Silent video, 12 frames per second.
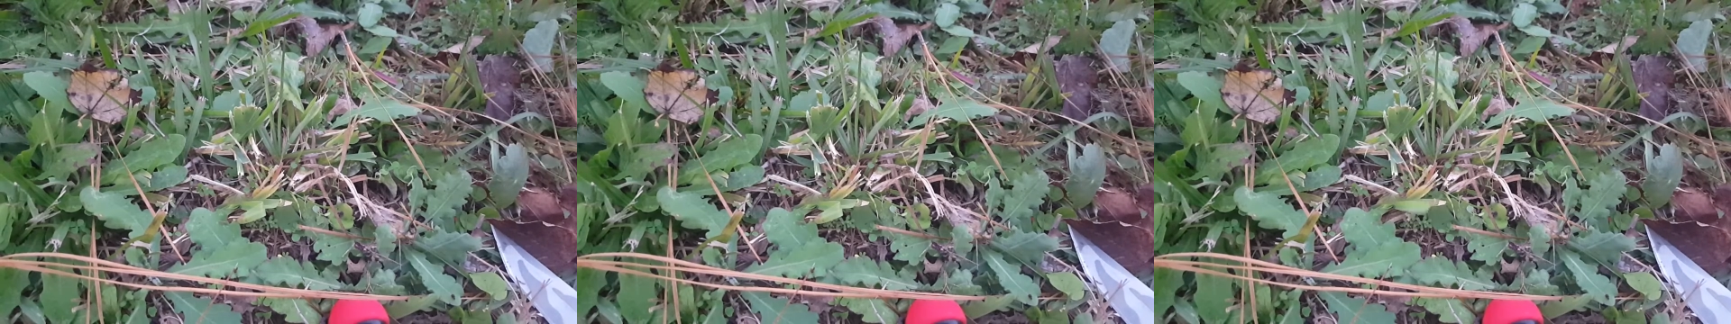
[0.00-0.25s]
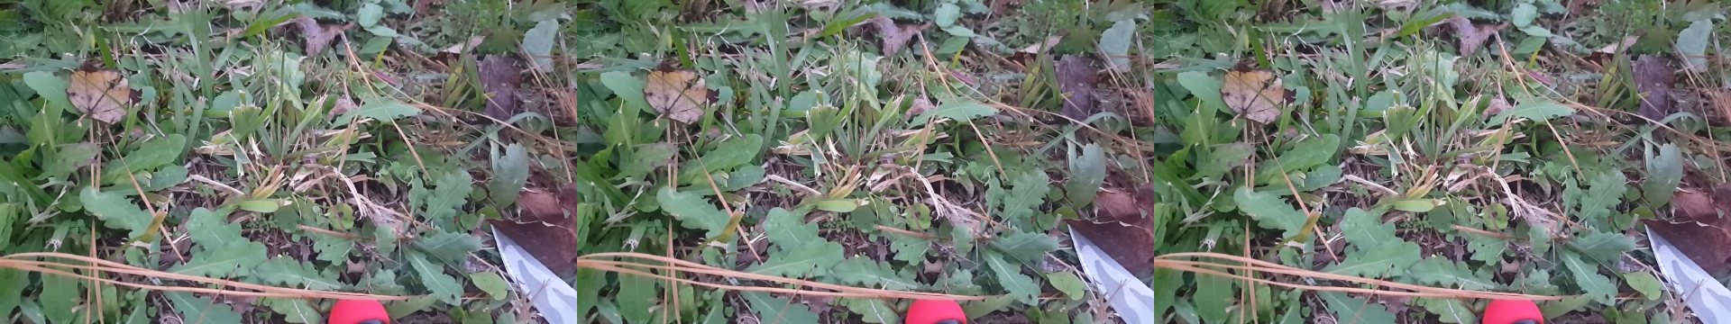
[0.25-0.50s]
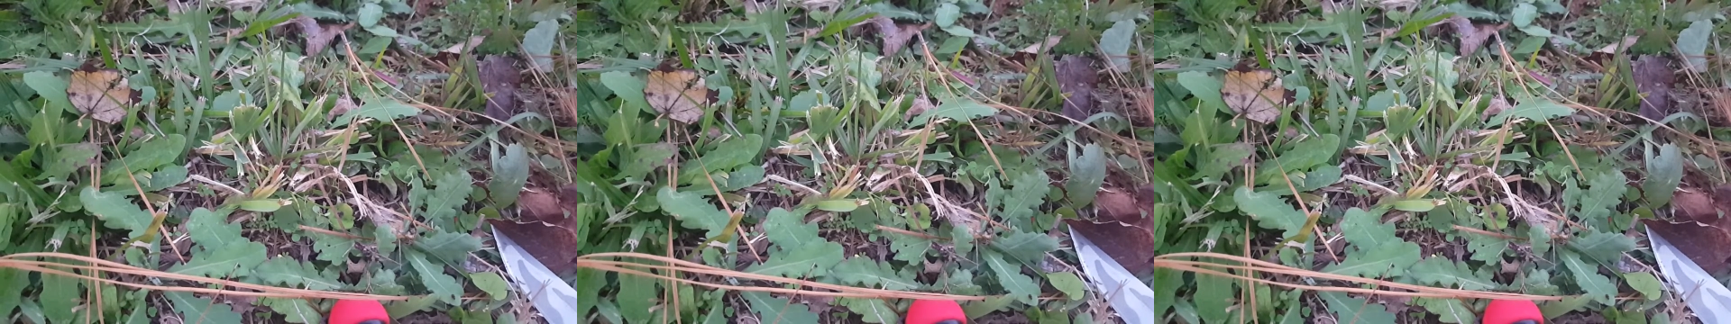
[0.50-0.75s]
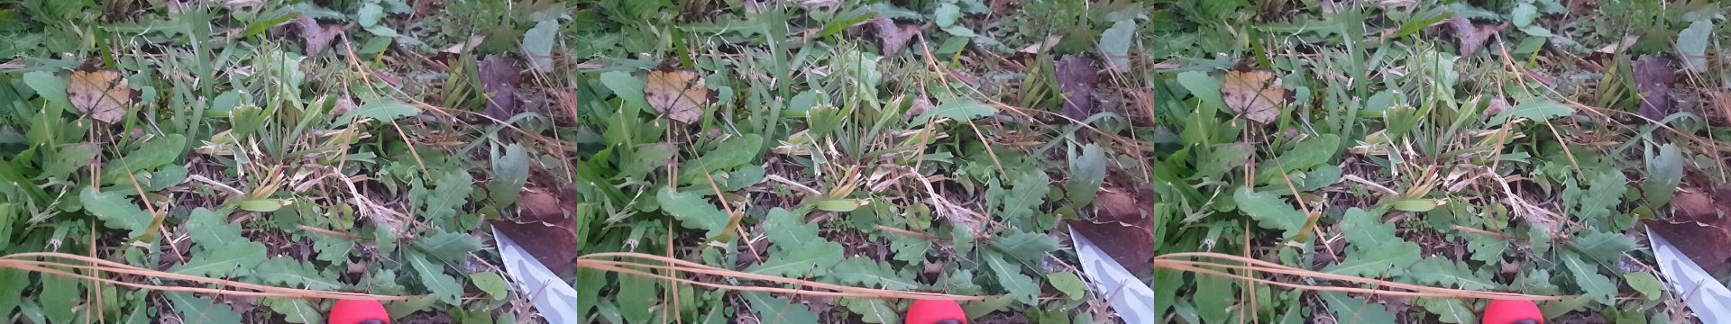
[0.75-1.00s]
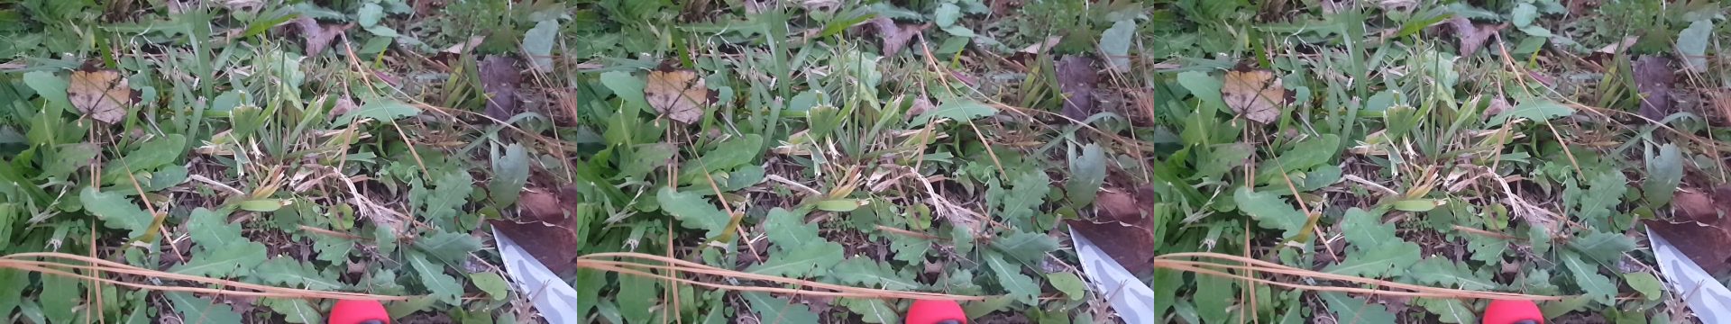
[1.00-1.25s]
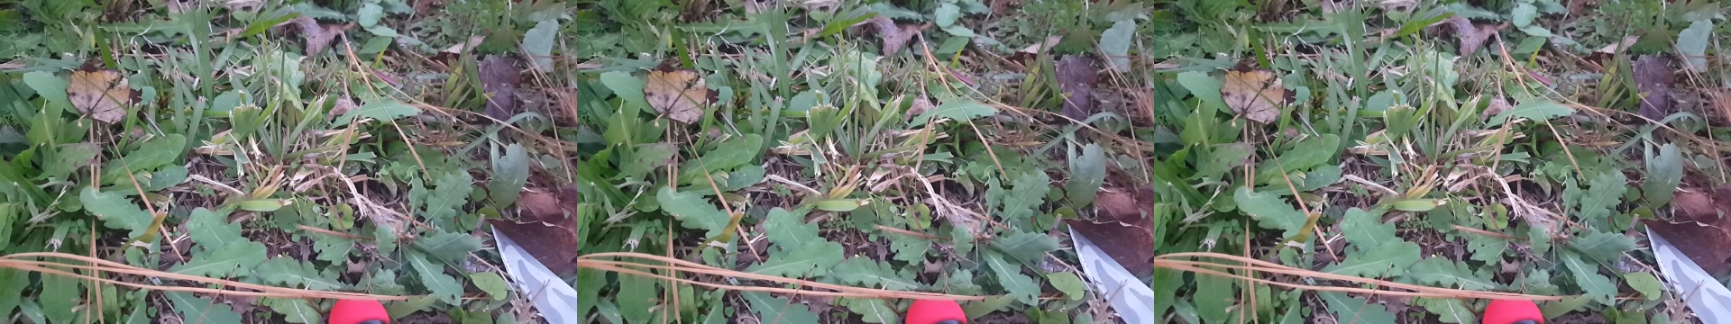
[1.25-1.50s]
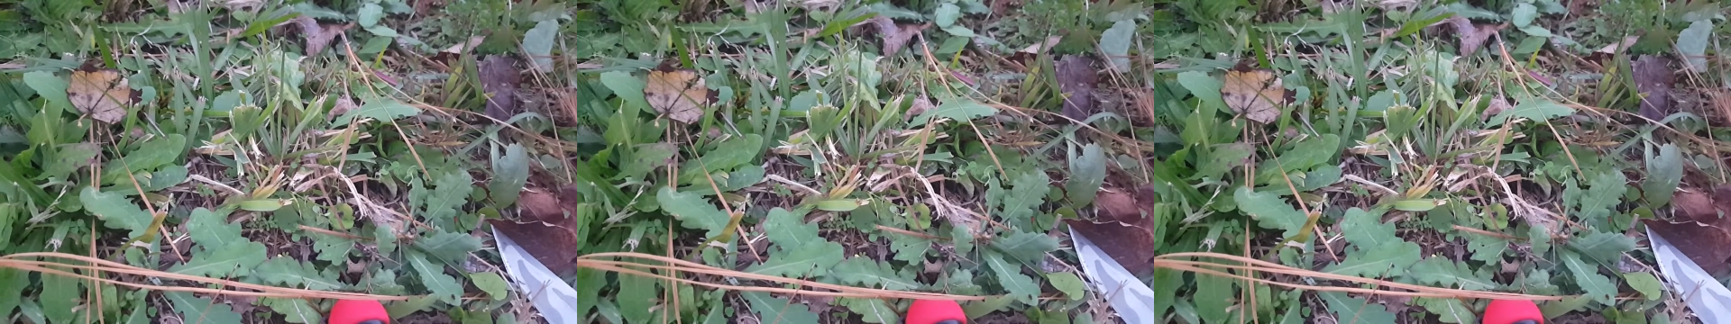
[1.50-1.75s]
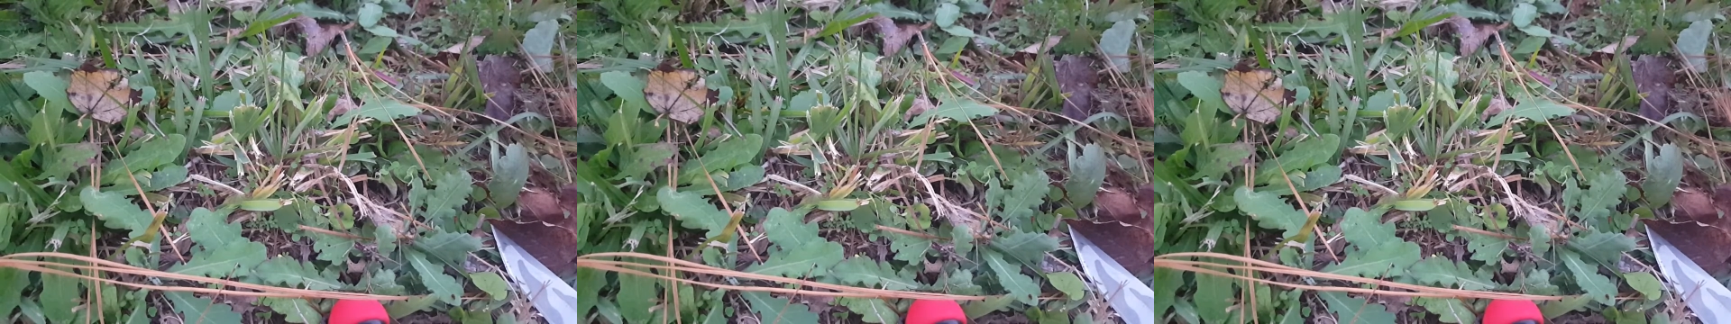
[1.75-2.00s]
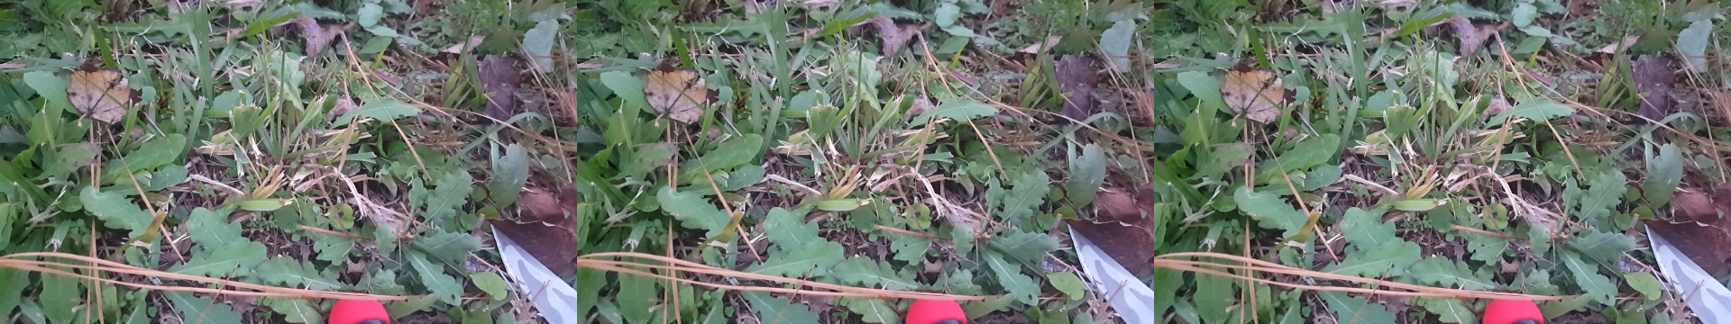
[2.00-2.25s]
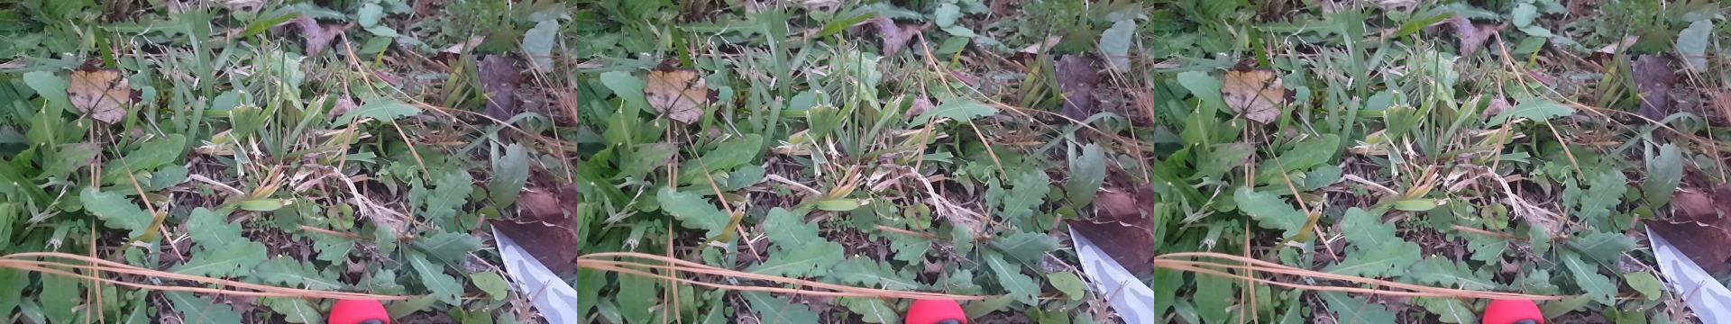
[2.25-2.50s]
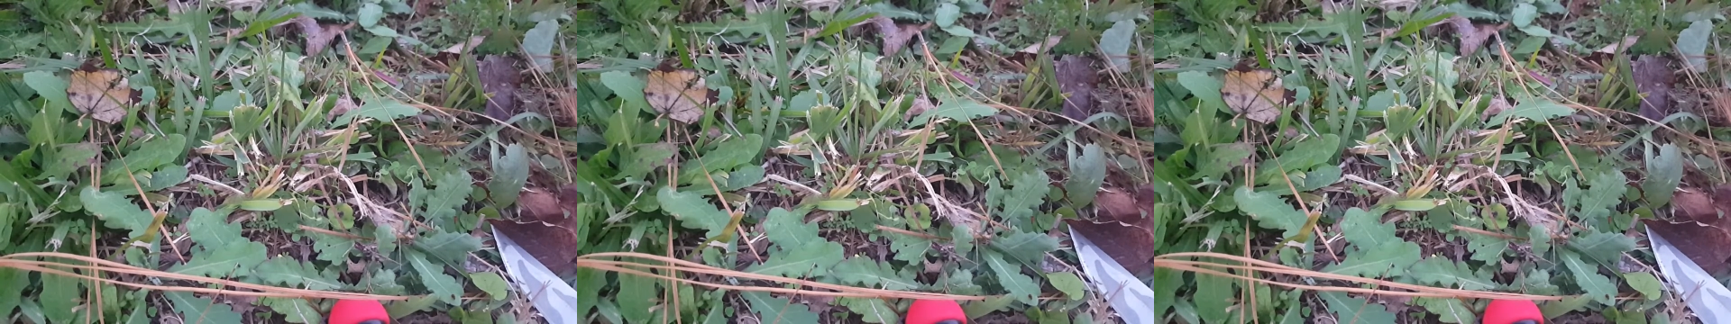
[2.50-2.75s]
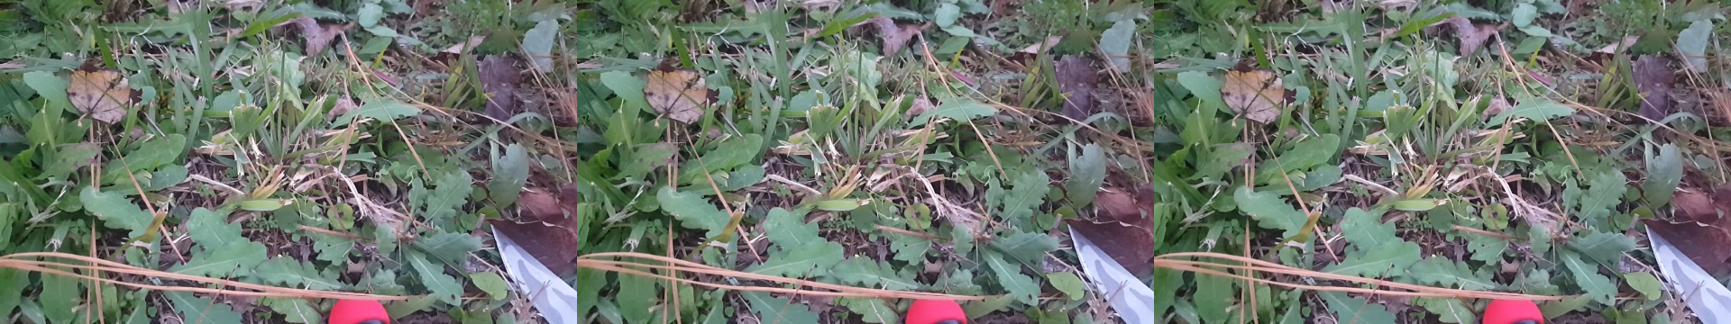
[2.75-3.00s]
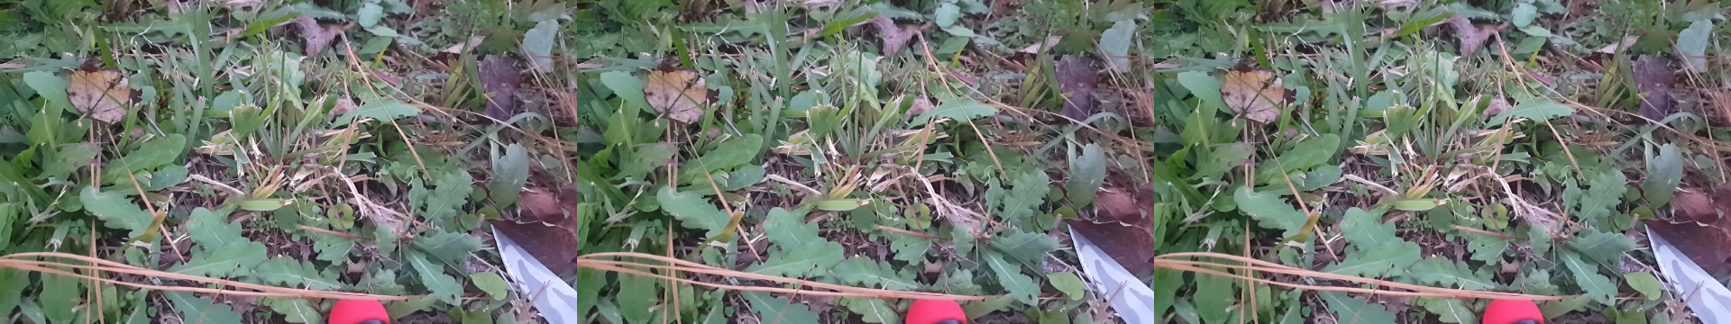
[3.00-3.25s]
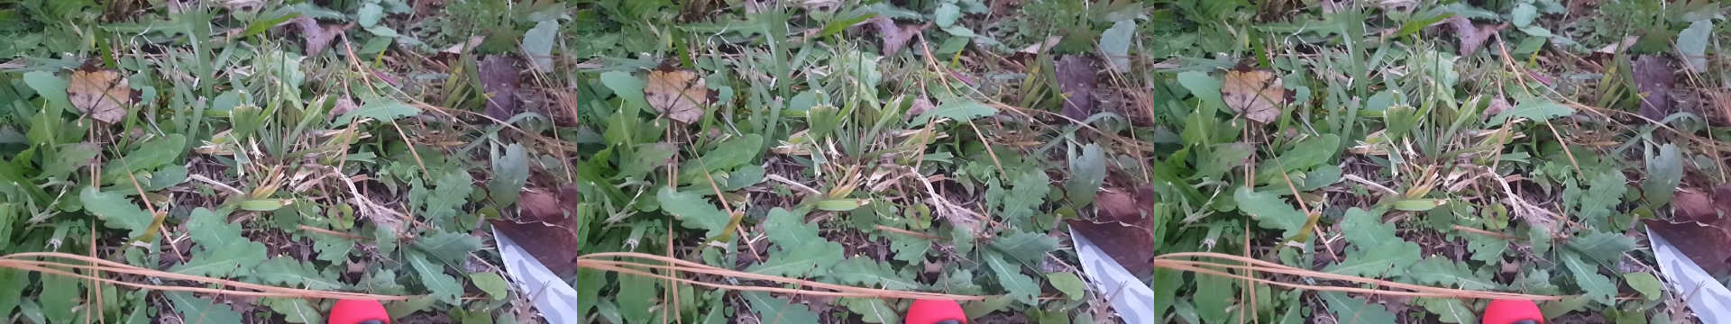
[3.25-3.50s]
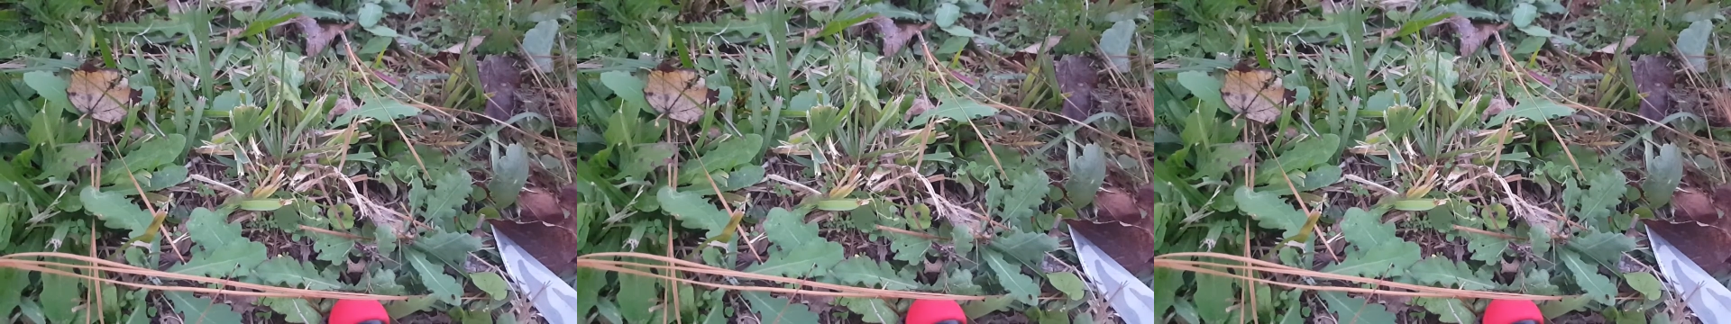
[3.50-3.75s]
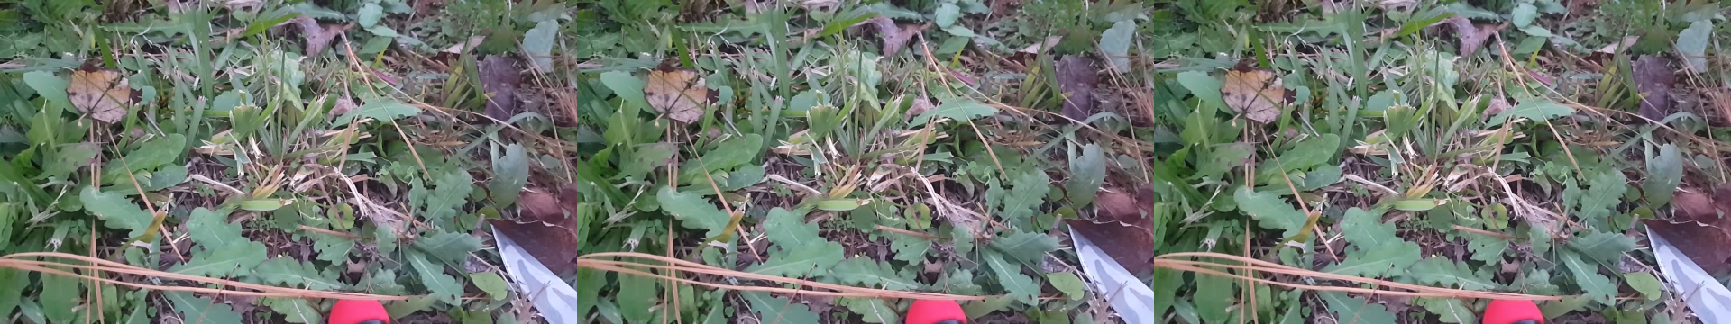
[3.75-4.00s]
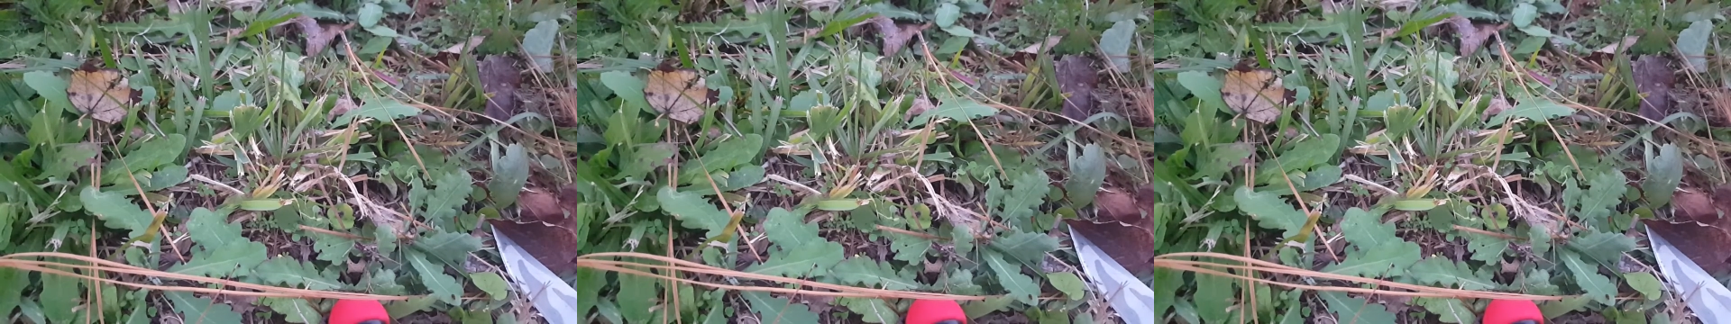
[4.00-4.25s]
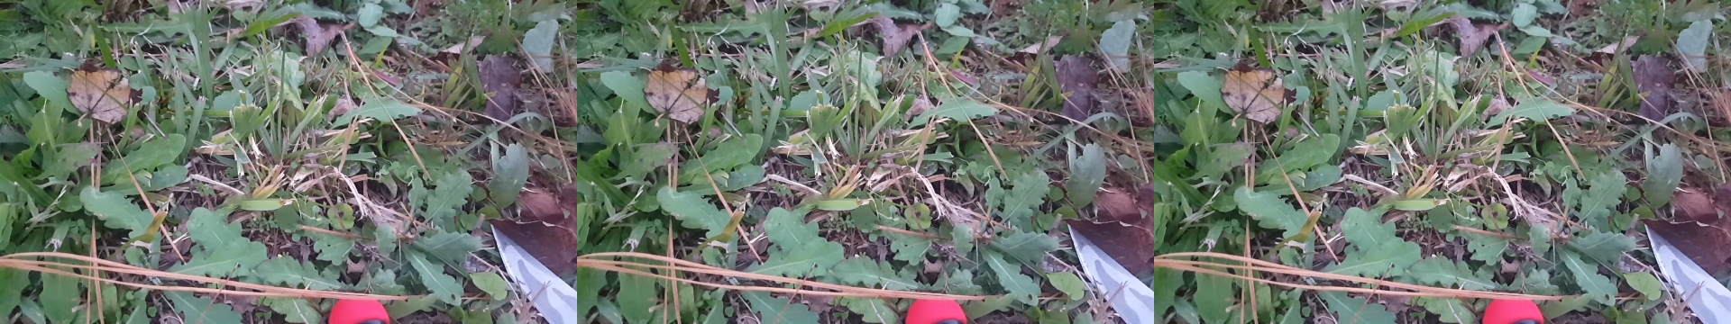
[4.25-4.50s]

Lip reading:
[unreadable: no face in view]